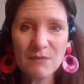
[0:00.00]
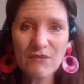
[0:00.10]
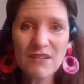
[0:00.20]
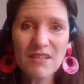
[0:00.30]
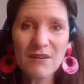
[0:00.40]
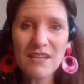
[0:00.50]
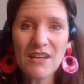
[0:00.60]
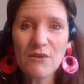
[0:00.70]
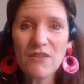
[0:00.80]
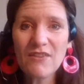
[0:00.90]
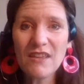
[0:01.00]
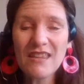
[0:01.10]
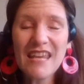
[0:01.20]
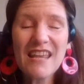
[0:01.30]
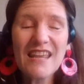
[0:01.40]
Some of us,
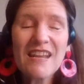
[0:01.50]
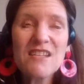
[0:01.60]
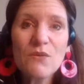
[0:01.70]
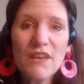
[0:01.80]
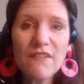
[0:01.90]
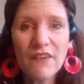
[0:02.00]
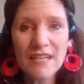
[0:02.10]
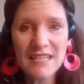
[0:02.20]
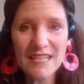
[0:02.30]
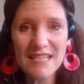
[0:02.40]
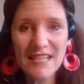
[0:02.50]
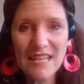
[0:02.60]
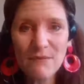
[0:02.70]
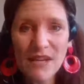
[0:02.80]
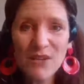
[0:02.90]
the things that we find
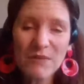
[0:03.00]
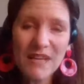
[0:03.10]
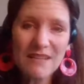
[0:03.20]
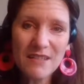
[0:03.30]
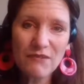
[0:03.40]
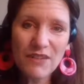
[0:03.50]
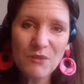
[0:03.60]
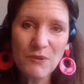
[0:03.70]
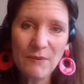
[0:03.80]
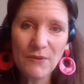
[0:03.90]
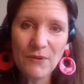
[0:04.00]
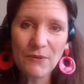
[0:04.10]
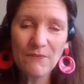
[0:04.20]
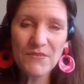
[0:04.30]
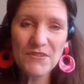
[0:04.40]
easy may not be easy for other
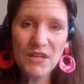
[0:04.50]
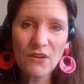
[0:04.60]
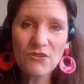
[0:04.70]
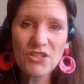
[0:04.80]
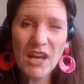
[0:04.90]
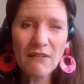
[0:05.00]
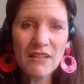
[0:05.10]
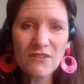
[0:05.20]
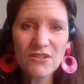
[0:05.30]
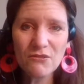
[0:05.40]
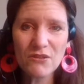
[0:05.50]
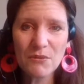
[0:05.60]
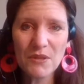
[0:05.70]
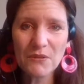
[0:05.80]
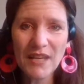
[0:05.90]
people. So sharing those stories
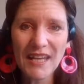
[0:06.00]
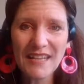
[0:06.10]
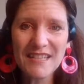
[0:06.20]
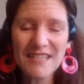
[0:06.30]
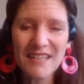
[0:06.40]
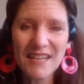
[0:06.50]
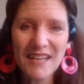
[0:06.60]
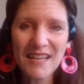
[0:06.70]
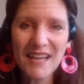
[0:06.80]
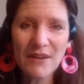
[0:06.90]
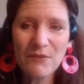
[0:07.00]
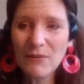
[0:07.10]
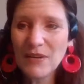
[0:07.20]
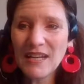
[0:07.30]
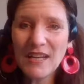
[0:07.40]
with your kids
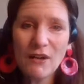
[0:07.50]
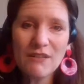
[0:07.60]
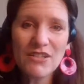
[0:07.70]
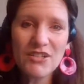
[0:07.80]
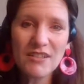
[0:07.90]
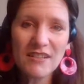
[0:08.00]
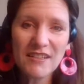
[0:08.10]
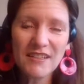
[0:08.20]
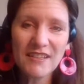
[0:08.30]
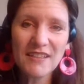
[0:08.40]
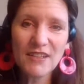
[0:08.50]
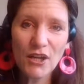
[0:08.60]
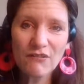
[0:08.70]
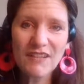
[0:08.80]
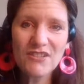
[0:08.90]
will encourage
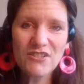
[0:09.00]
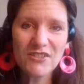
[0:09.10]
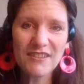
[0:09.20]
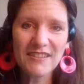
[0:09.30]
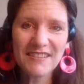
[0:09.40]
courage.